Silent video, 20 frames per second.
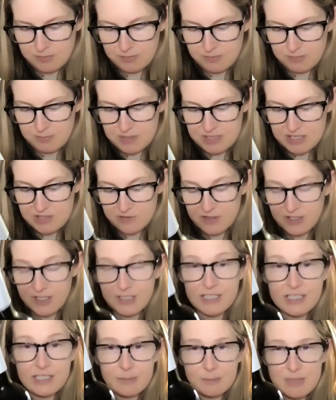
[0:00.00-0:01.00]

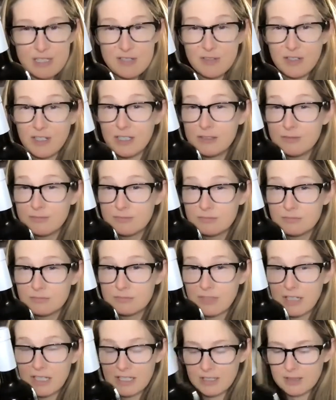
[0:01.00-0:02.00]
Mtsvane,
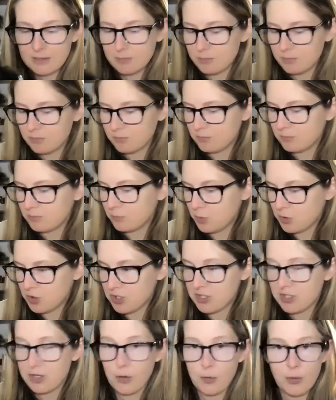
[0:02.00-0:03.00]
which
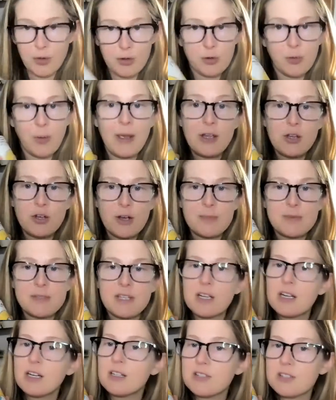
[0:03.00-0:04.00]
is another one of their white grapes
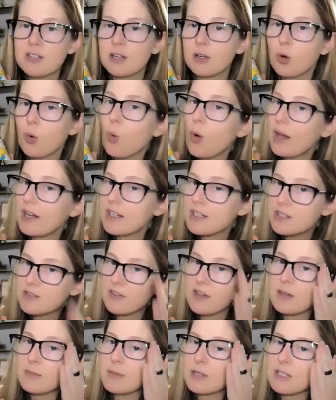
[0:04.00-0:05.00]
there. It's not quite as
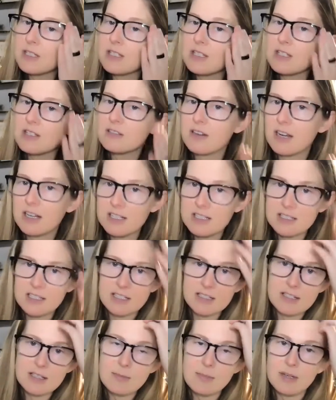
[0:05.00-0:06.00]
famous as the Rex
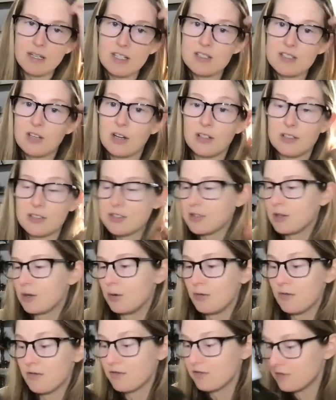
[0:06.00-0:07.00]
Tilly, but it's
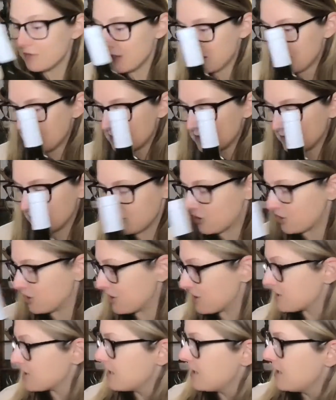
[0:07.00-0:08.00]
also very
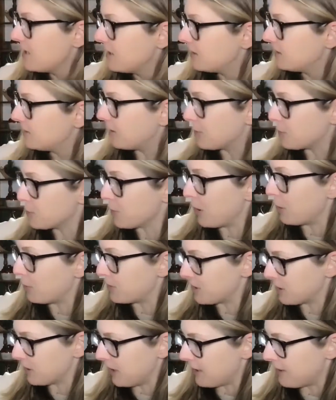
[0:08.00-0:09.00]
delicious. Goes well with
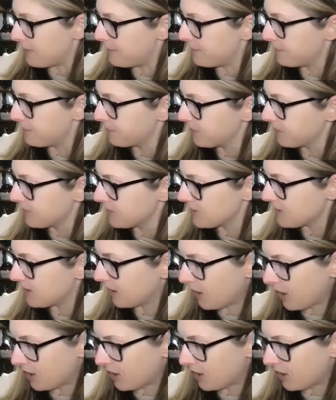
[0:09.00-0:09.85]
skin